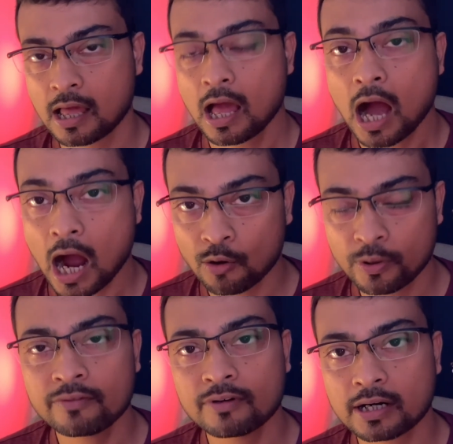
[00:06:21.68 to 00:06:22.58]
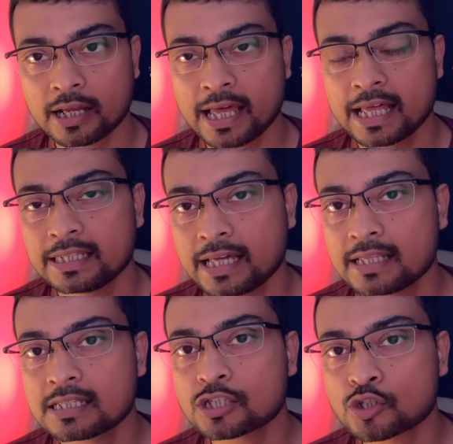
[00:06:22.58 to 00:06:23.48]
However, there is
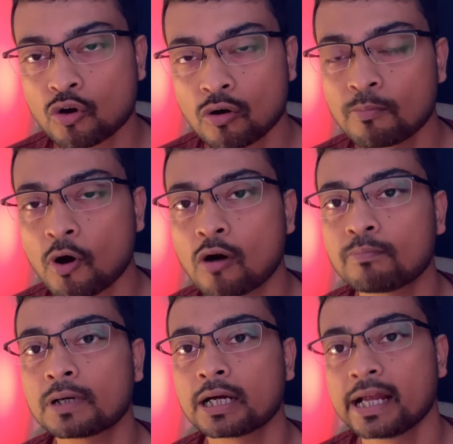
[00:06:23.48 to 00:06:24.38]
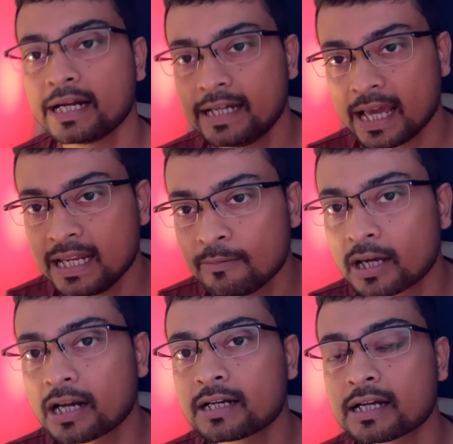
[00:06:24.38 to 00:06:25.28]
a scope of
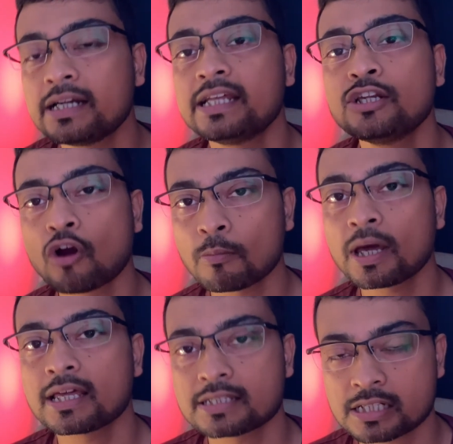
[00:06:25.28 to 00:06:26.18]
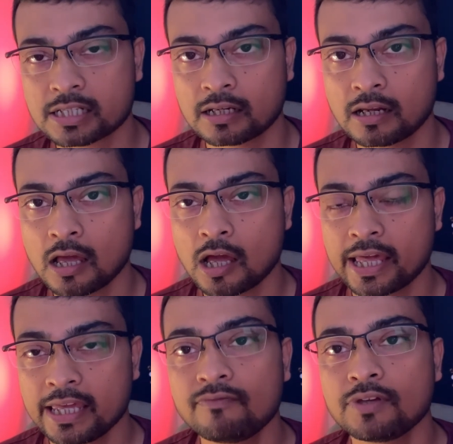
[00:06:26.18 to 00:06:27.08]
deliberate denormalization
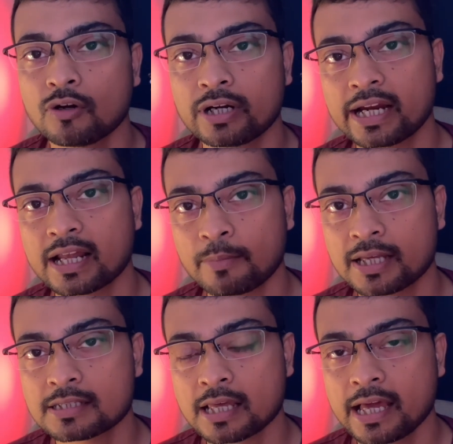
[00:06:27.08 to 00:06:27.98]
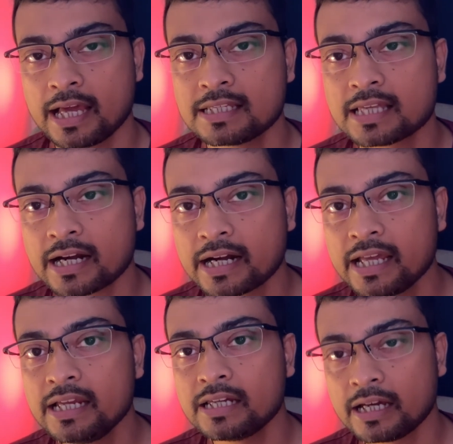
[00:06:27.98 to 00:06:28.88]
if your database is a
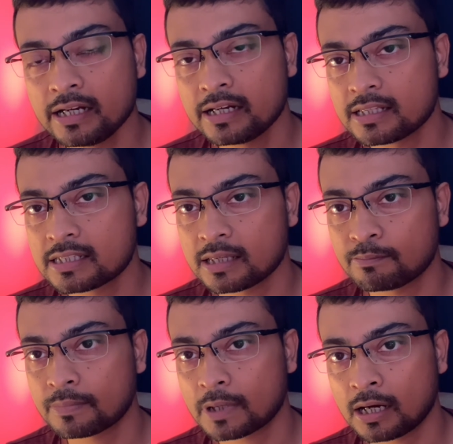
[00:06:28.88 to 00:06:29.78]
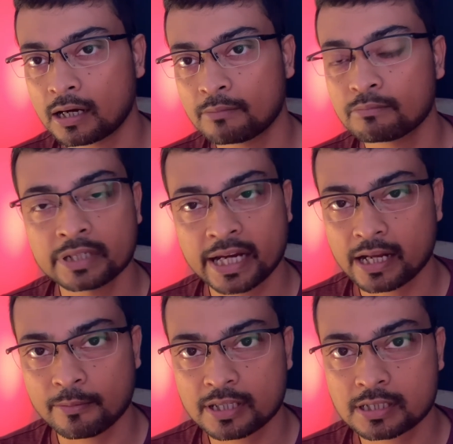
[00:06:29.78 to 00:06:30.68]
read-intensive
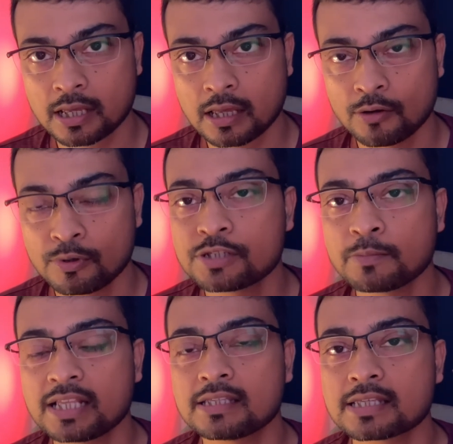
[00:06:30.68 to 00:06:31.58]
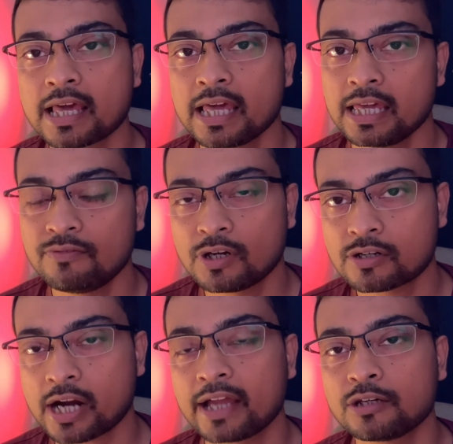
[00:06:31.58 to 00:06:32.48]
database, which means if you're
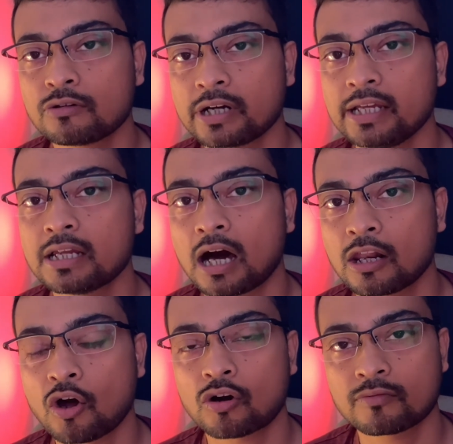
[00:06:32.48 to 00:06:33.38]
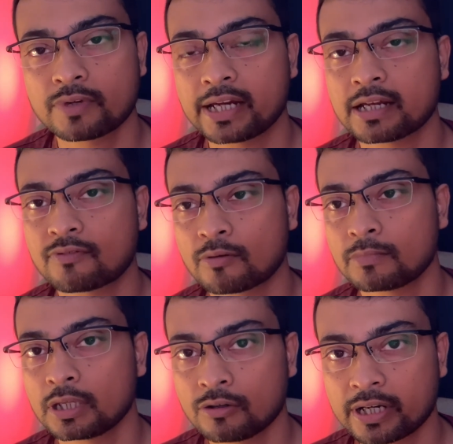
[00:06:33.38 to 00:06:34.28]
trying to read a lot of data from
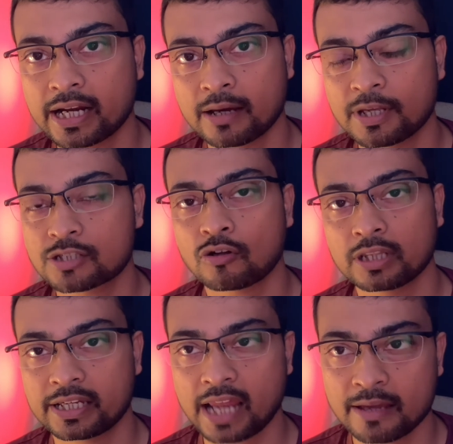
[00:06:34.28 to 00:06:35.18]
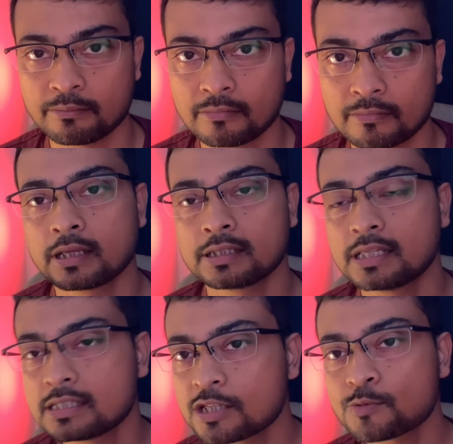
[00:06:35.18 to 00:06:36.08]
your database all the time.
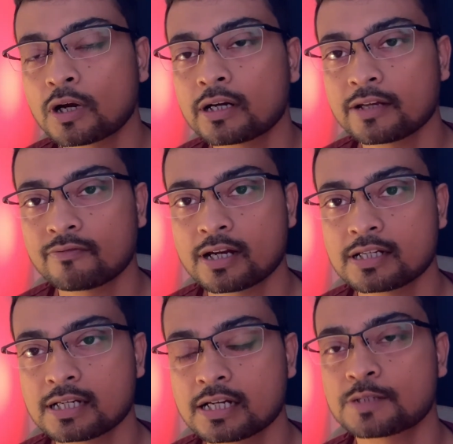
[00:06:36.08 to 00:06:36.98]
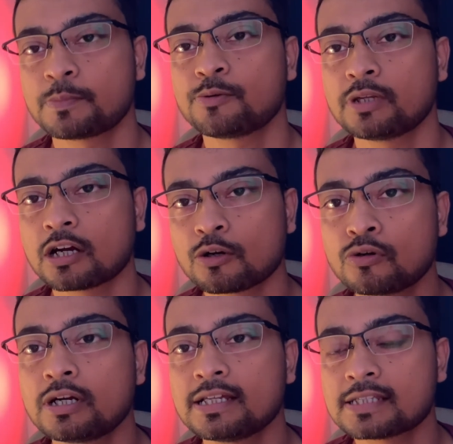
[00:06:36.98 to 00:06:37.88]
This is what differentiates between a good
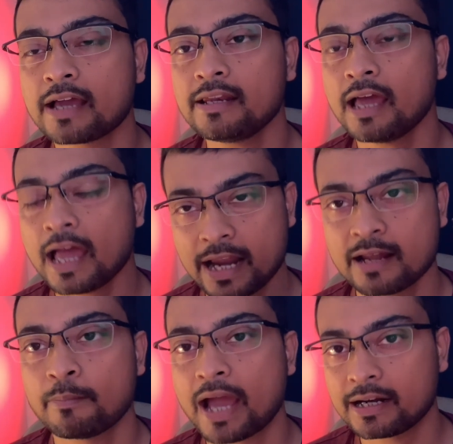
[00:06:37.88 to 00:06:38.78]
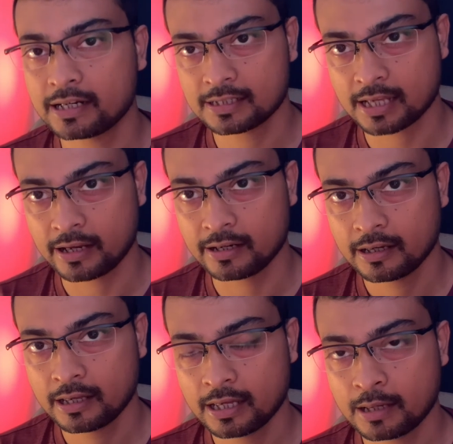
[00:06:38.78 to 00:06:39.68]
design and a bad design,
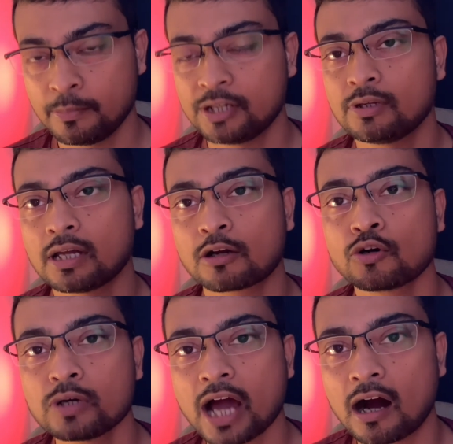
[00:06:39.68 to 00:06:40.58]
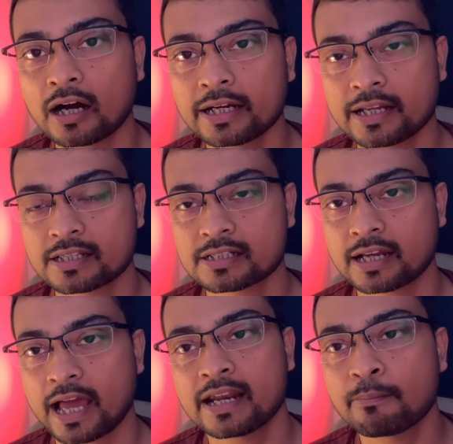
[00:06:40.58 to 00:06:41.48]
between a good architecture
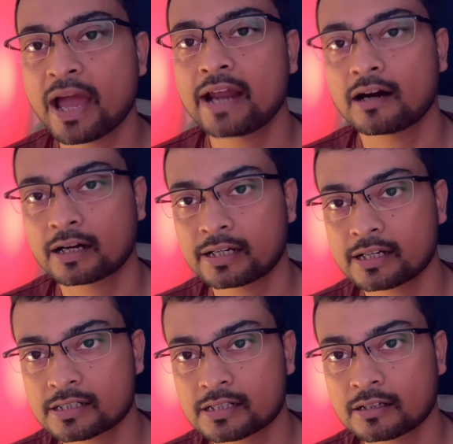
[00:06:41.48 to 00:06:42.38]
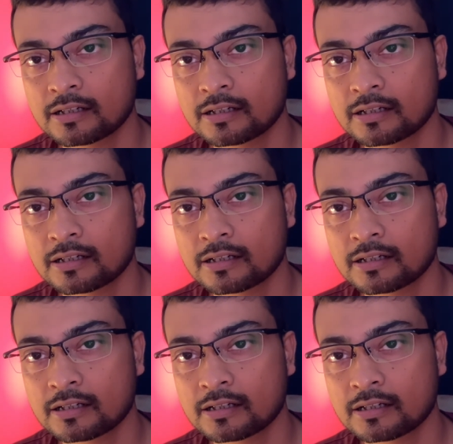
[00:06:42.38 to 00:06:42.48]
and a bad architecture.